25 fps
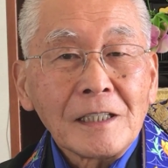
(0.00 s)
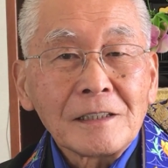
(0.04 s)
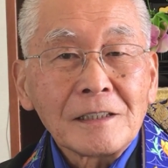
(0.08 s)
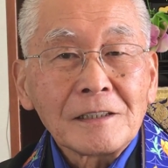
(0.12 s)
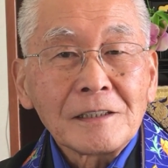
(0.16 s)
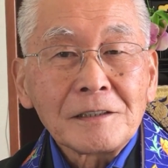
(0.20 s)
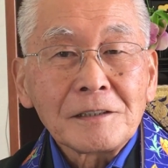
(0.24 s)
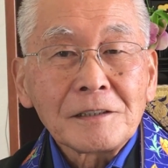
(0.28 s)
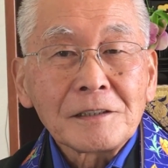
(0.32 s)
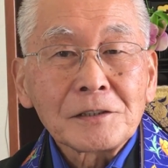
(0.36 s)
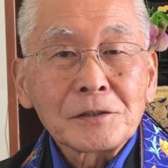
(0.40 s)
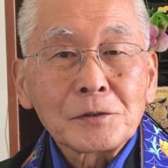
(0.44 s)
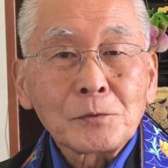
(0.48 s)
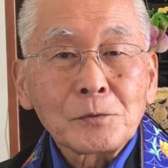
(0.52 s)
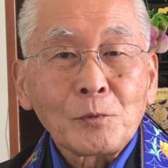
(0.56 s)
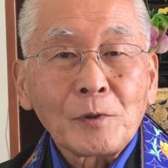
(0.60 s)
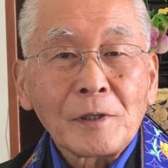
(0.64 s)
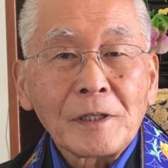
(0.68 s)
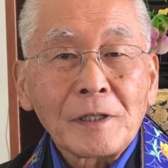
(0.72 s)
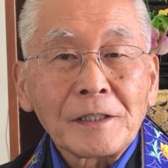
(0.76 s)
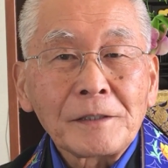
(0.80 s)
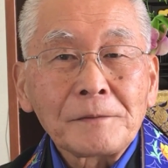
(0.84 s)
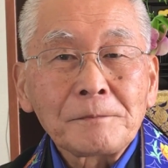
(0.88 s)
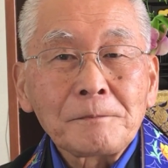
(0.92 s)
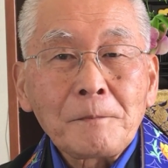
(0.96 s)
And in this
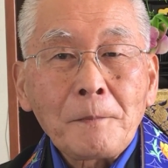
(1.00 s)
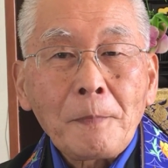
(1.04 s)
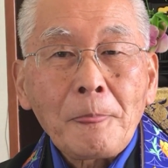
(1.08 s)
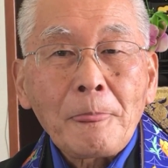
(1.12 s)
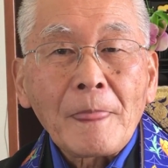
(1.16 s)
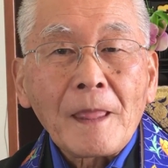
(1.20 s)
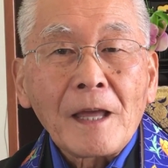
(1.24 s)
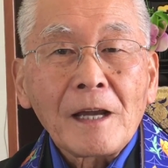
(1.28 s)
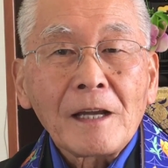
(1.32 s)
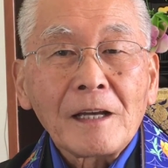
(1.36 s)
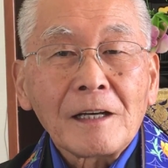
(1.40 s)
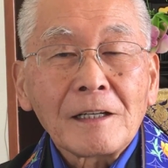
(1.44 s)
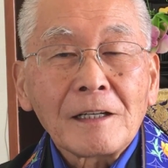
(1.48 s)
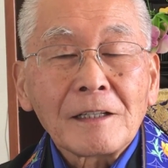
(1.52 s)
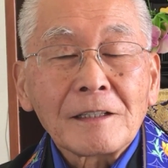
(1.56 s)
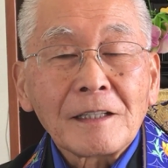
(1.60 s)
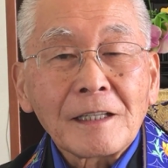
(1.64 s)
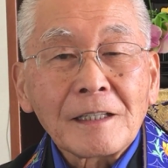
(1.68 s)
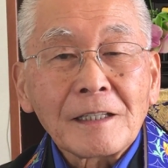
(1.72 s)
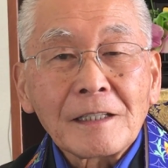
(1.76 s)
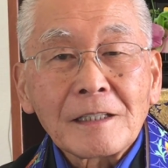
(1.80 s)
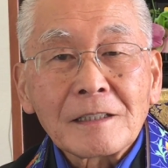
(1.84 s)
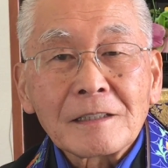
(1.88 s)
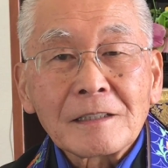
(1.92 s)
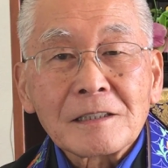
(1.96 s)
way, uh,
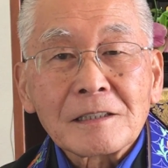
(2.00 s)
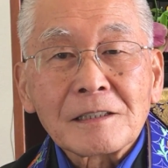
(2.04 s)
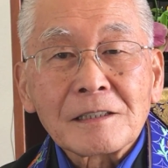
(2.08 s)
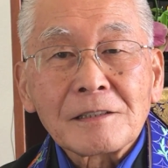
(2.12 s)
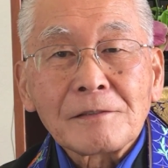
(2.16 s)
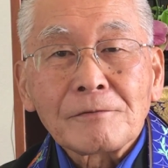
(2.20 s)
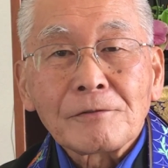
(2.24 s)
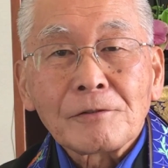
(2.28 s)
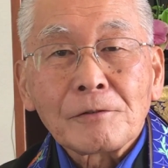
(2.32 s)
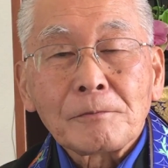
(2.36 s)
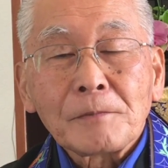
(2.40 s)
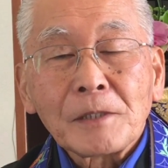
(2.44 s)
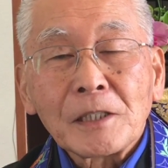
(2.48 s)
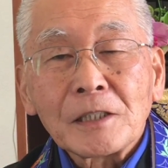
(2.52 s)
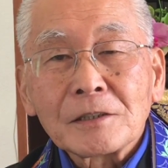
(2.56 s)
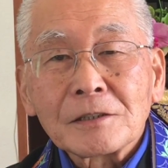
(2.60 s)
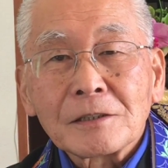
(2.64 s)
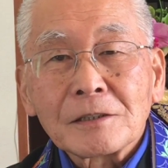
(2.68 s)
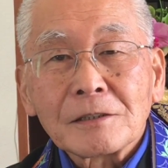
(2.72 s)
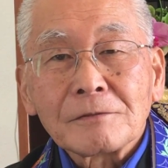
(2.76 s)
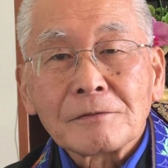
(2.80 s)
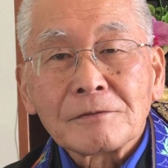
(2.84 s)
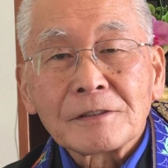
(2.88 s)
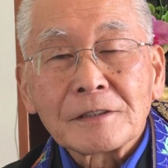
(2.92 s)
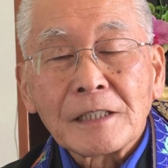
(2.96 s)
they get this
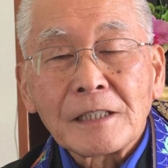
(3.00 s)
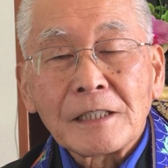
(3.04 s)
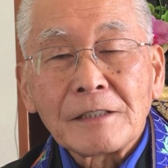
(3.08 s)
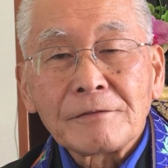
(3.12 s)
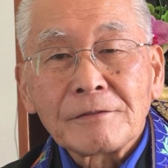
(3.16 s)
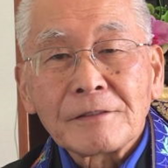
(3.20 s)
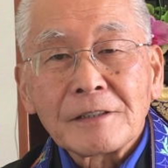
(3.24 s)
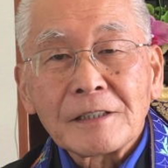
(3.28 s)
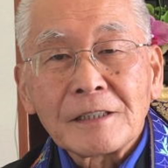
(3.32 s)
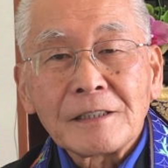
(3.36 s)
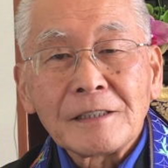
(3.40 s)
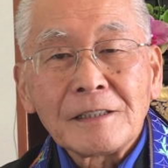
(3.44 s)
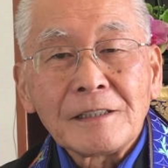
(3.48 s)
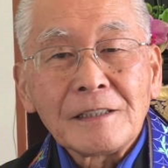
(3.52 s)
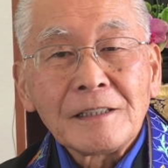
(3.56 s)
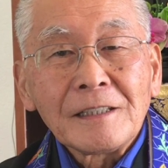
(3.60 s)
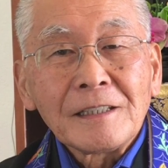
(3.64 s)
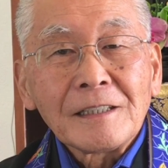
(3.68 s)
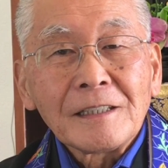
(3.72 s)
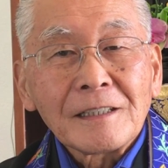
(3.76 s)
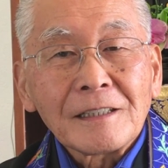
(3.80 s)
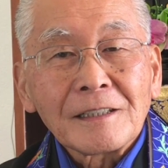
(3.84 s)
information of safety,